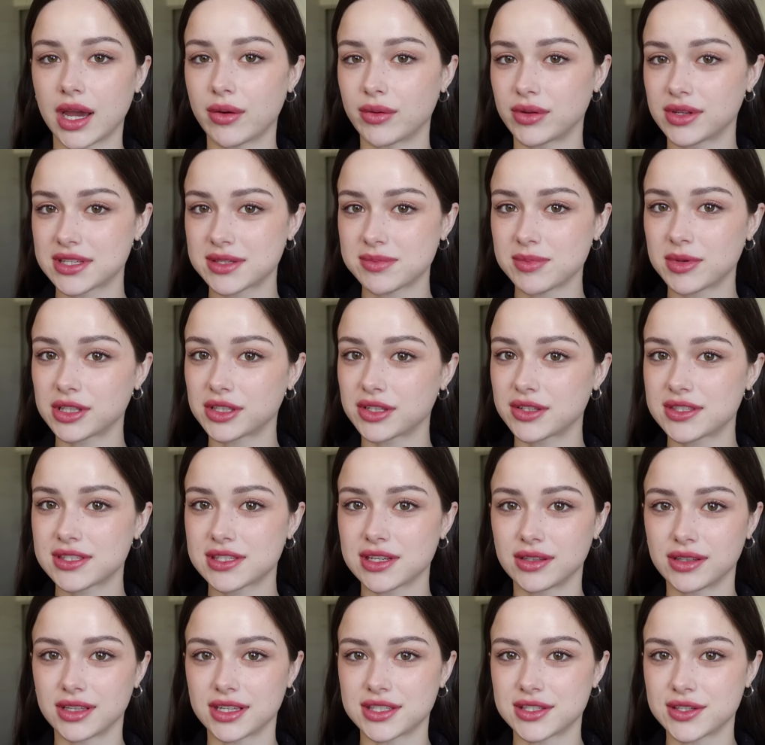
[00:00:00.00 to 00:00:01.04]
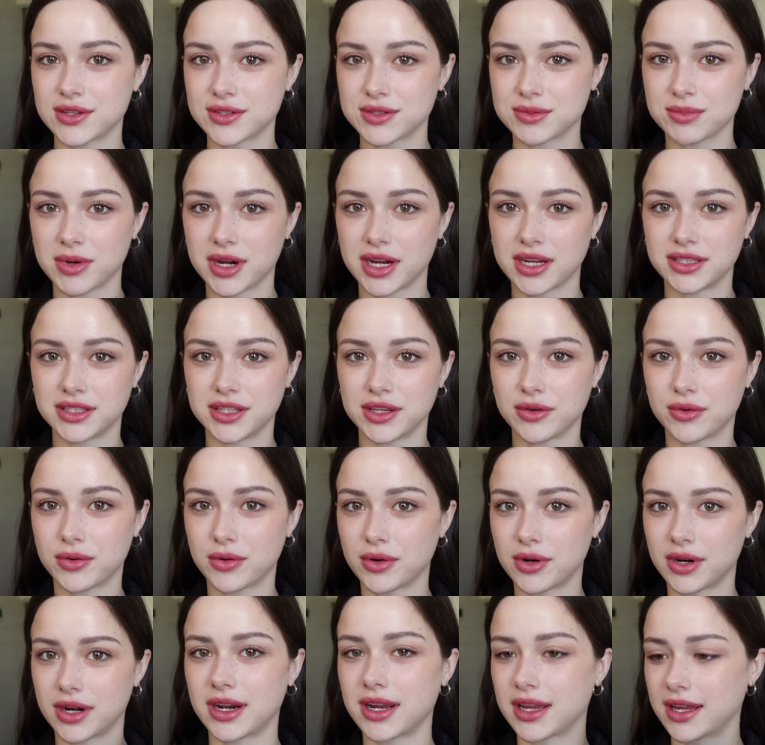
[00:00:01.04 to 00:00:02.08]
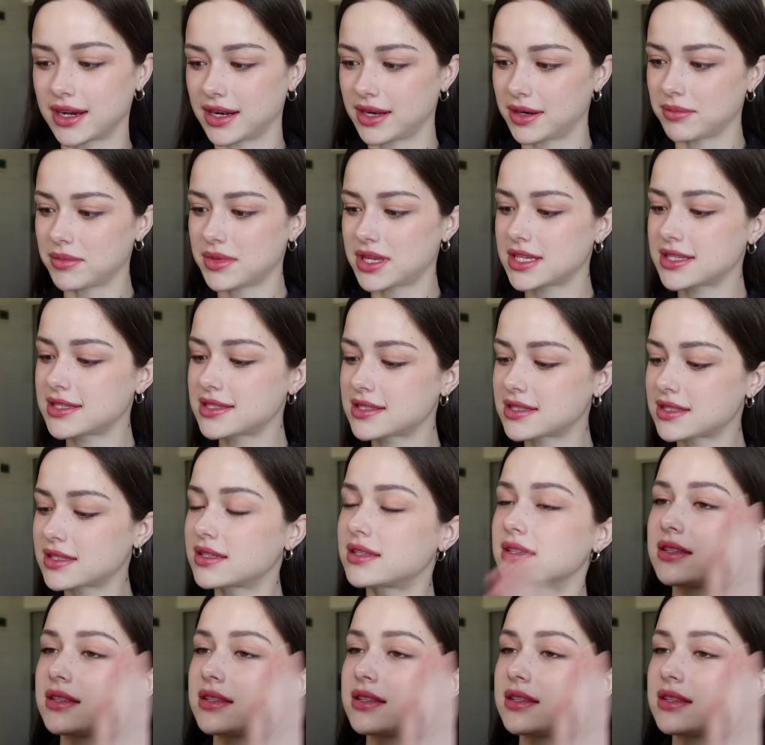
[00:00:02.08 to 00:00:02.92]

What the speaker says: I wanna smell good, so let's use my Dior hair mist.